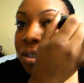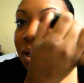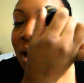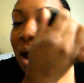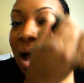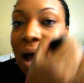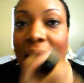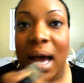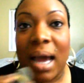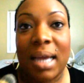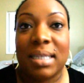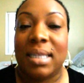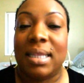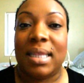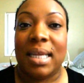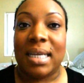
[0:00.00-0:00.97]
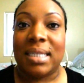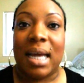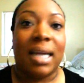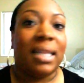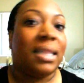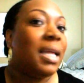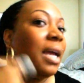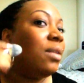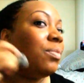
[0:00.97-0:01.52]
your eyes, and things
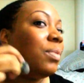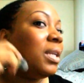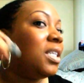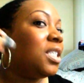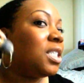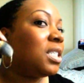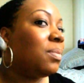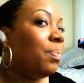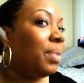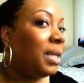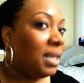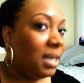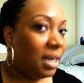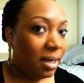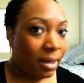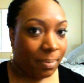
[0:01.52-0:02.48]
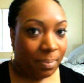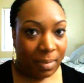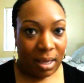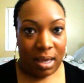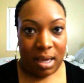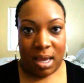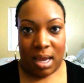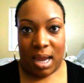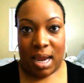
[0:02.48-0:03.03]
like that, and really just blend it up
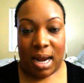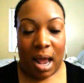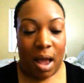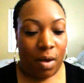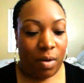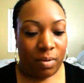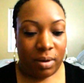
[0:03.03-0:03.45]
and out.